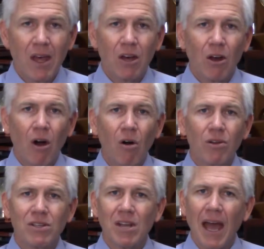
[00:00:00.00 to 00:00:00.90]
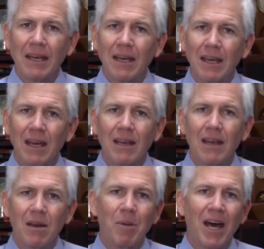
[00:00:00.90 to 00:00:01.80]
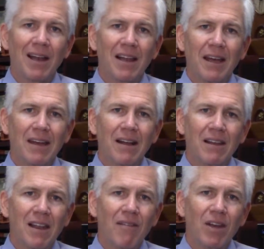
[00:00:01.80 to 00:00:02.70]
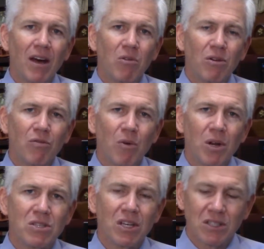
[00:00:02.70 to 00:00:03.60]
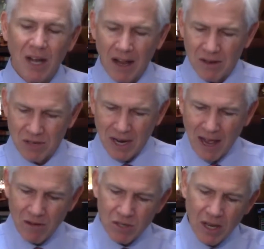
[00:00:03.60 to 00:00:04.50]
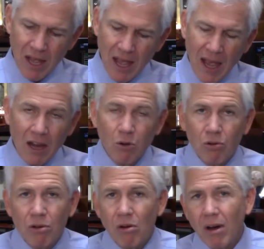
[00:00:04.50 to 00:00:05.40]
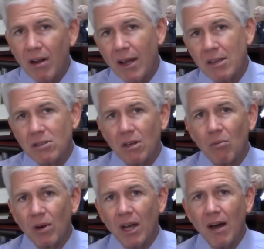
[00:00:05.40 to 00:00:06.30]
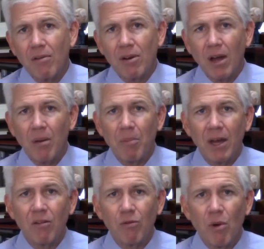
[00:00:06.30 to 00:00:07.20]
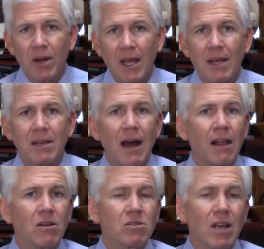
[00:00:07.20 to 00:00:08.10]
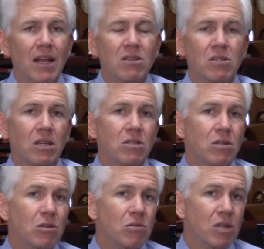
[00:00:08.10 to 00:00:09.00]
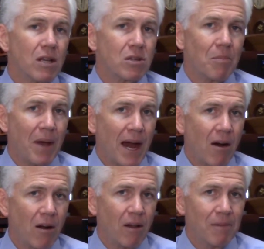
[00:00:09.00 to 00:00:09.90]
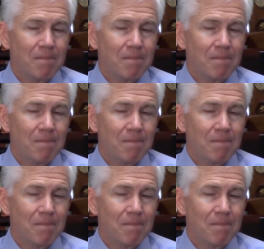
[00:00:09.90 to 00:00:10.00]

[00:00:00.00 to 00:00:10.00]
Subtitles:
Gold is hanging in at about $1,146 an ounce, and crude oil has recovered a bit, $48.62 a barrel.